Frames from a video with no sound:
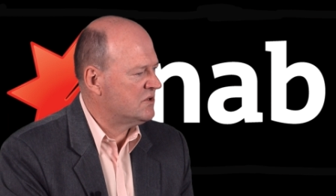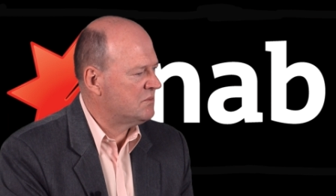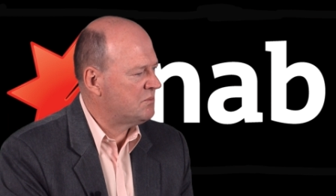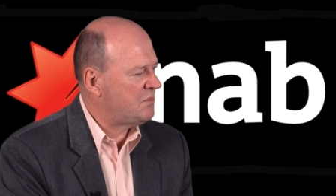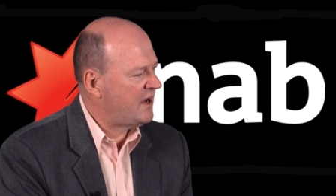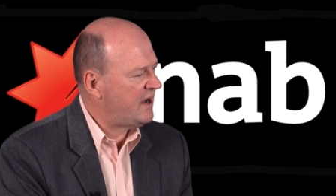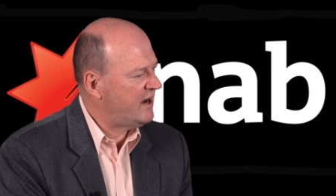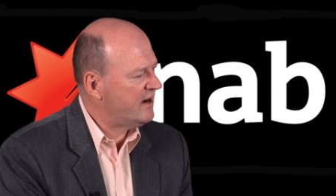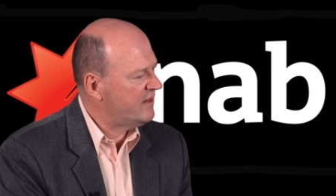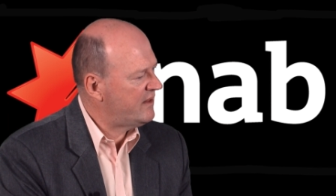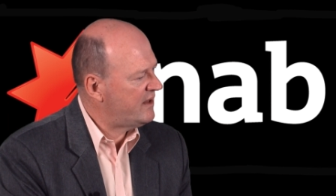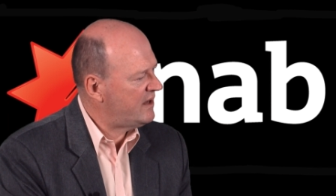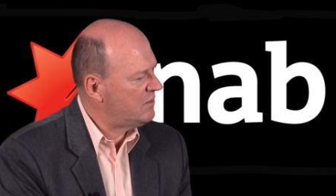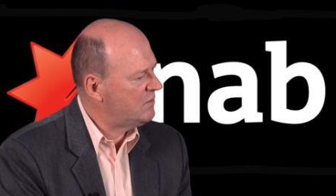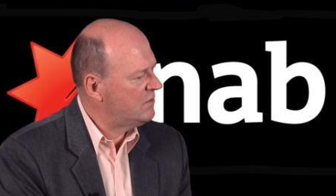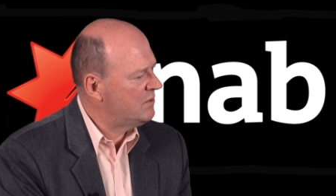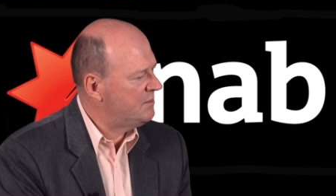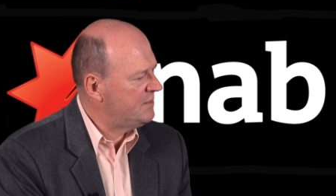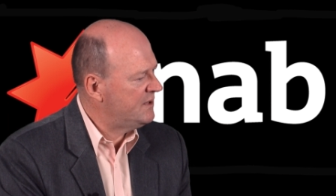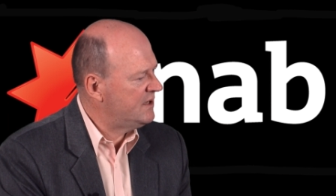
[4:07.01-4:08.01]
and part of
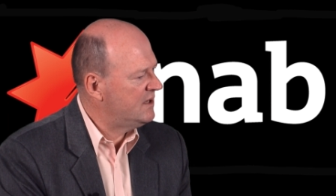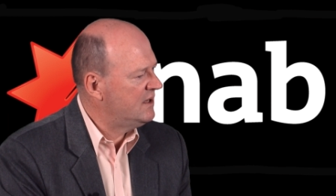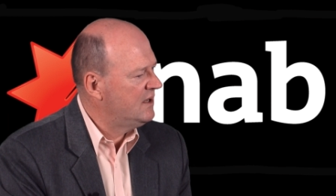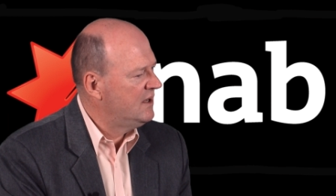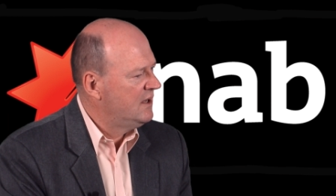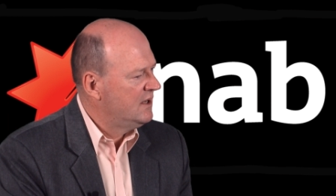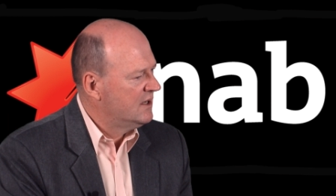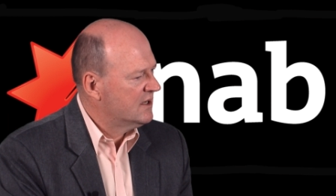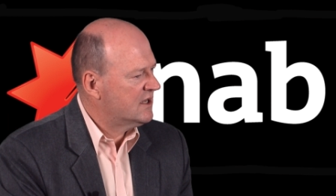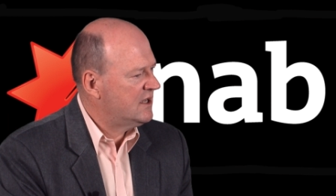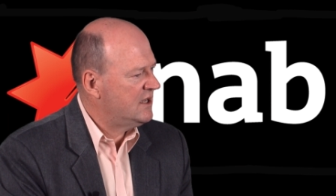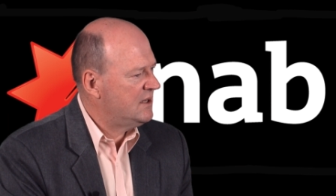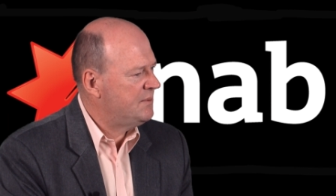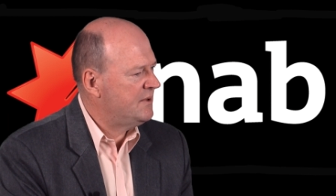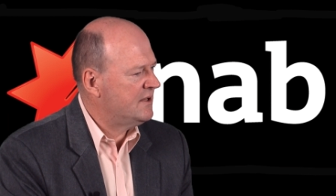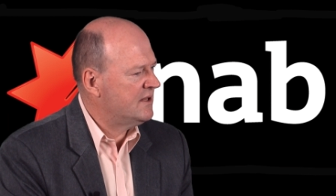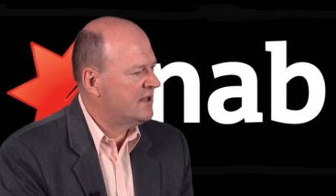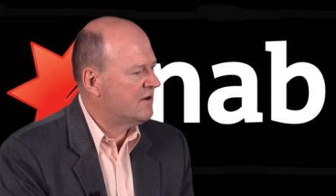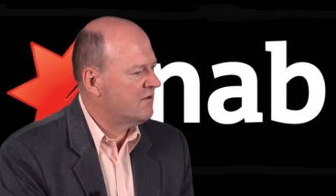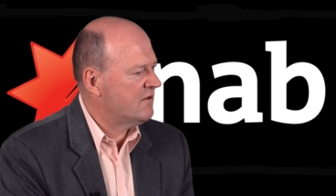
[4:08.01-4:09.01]
that will be
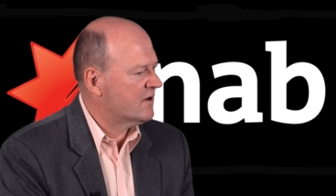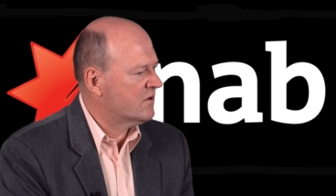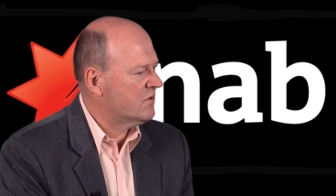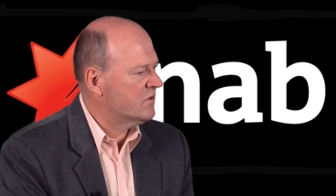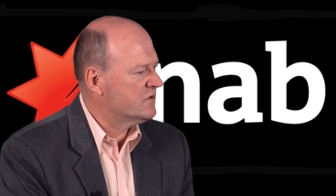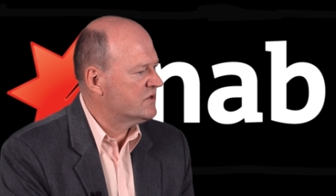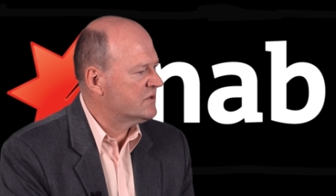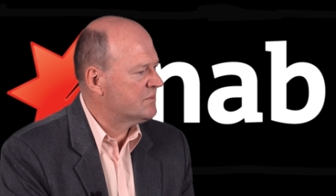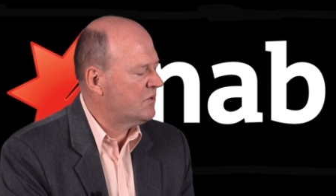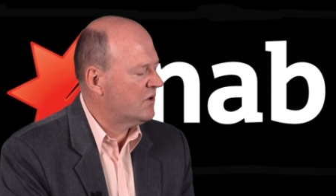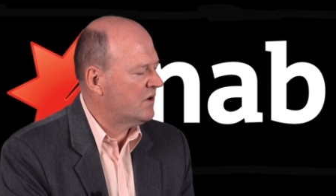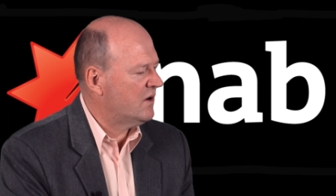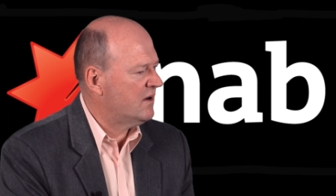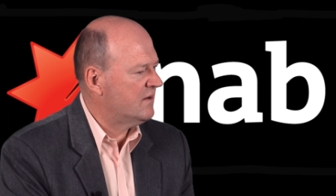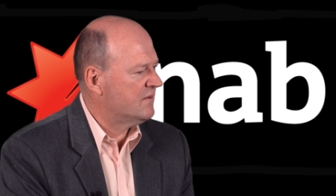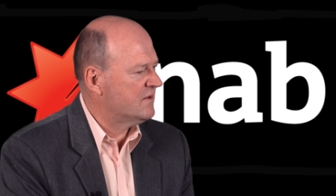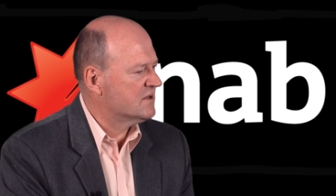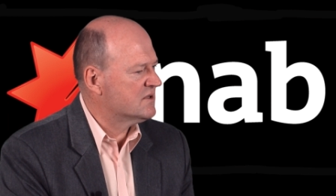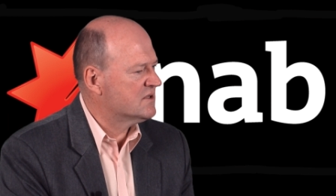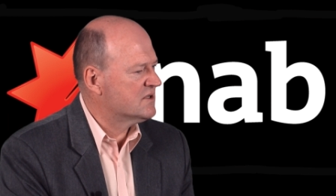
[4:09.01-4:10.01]
keeping their records
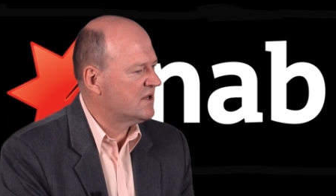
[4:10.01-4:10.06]
private.